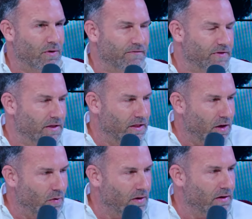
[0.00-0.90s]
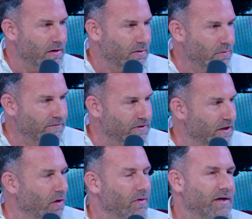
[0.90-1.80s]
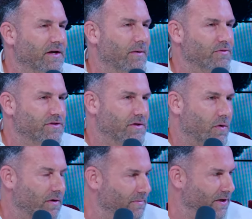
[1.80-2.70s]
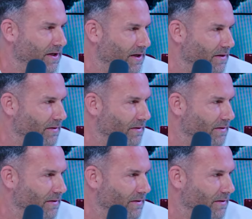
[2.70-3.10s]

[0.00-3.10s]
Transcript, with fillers: What if the lower, what if the lower income was quarter million